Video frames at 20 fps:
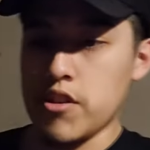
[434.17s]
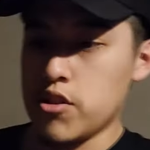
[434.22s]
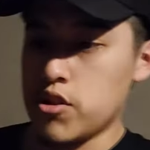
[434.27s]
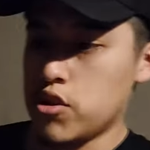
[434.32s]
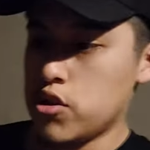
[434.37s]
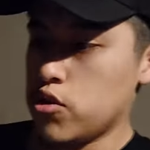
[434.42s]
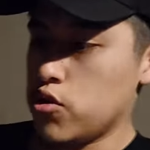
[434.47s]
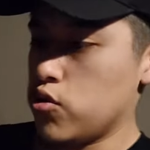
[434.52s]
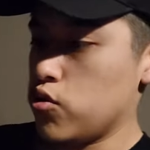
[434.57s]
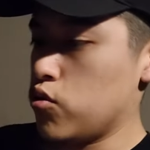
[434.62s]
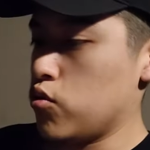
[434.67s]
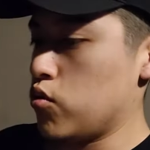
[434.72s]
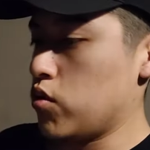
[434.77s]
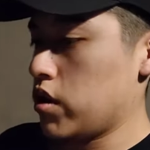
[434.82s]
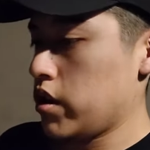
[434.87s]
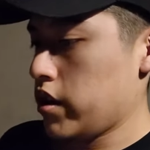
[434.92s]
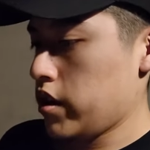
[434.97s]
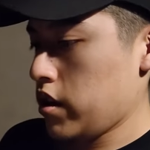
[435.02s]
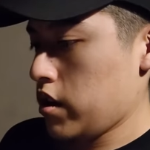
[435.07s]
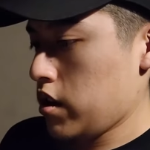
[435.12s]
too
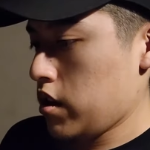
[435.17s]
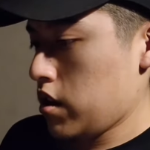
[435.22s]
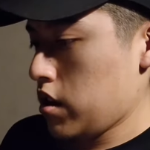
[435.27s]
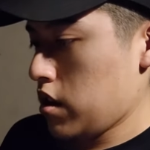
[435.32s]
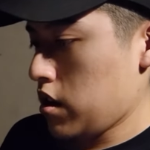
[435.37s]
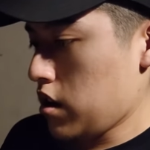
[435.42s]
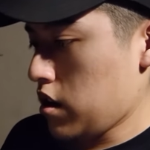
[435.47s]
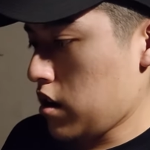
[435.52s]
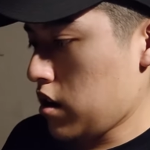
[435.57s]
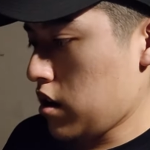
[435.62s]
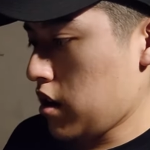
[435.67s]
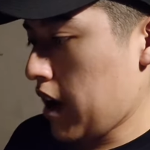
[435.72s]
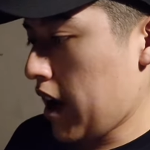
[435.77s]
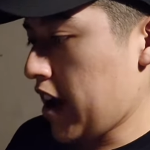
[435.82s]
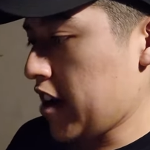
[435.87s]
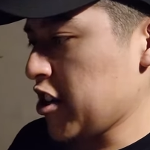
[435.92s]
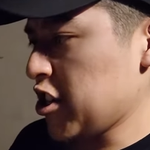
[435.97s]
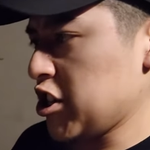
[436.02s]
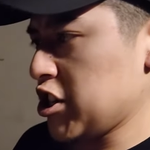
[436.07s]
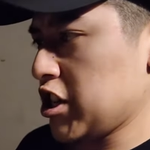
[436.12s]
uh,
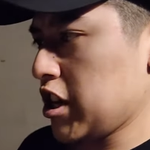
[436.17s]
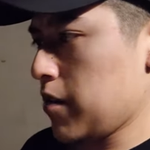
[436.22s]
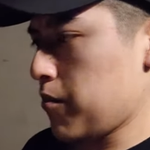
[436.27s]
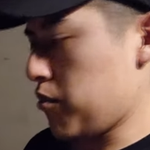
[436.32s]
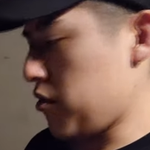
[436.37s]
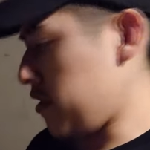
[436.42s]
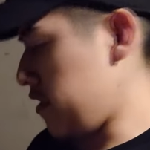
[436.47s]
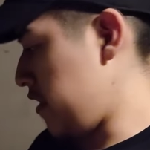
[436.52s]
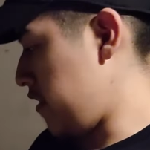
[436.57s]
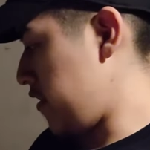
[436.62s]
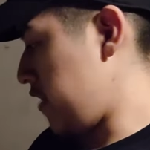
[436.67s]
out of shape or anything like